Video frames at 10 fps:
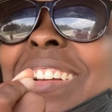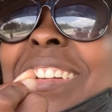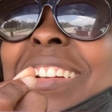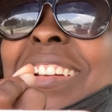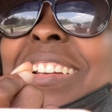
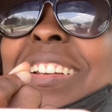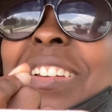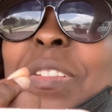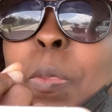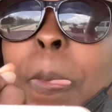It's
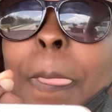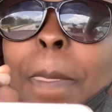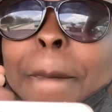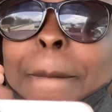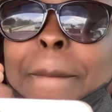self-care
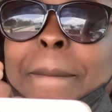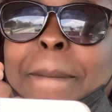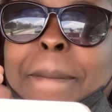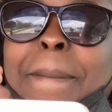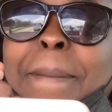Friday.
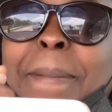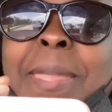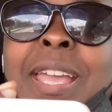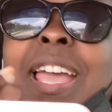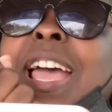Self-care
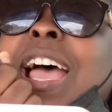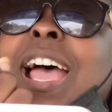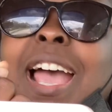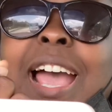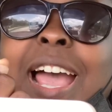Saturday. I already
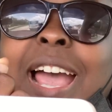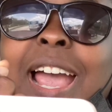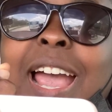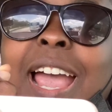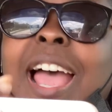did my
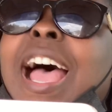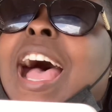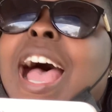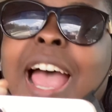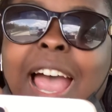self-care. I
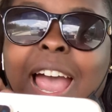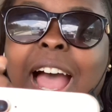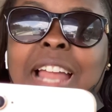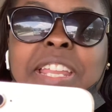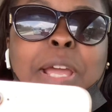got wax.
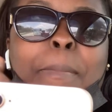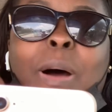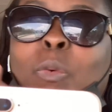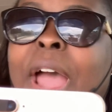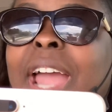I did
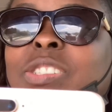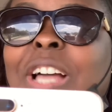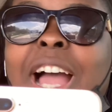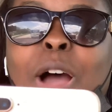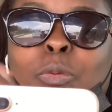my wax.
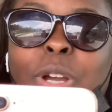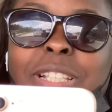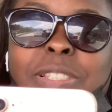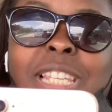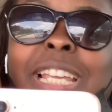I, I
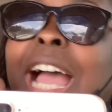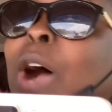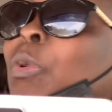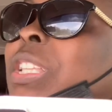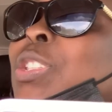went to.
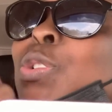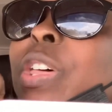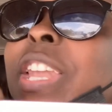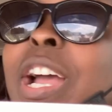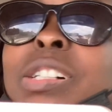I went to
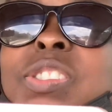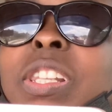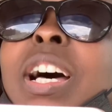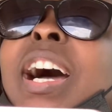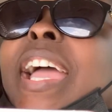the nail
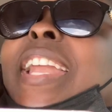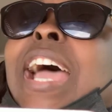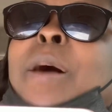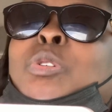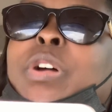salon, and
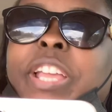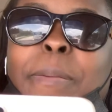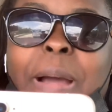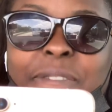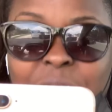now I'm going to
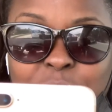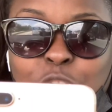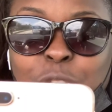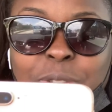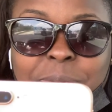get my
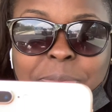facial.